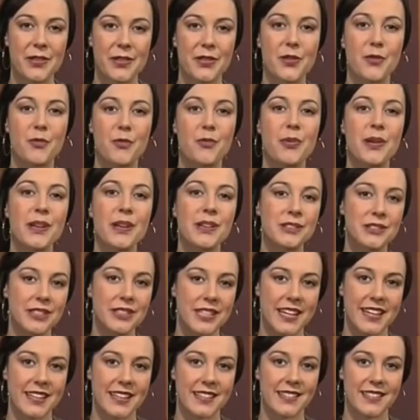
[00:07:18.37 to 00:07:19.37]
The real
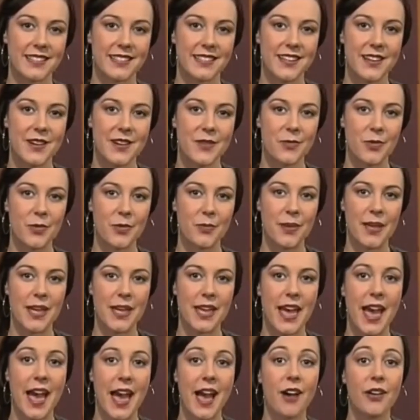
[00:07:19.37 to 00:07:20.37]
test will
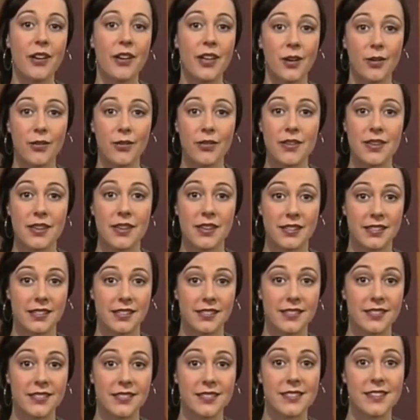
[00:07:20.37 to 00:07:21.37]
be how healthy it
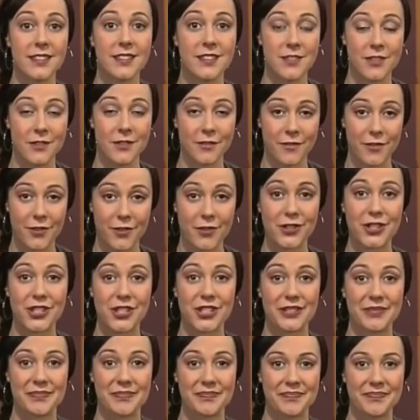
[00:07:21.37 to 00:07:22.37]
is in the
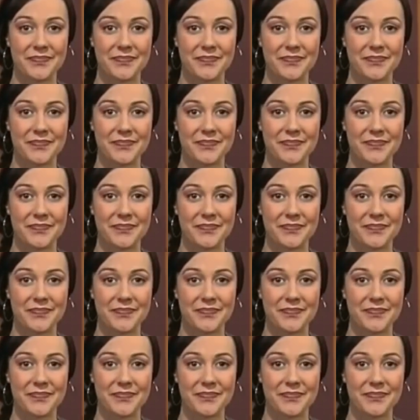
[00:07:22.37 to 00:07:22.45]
future.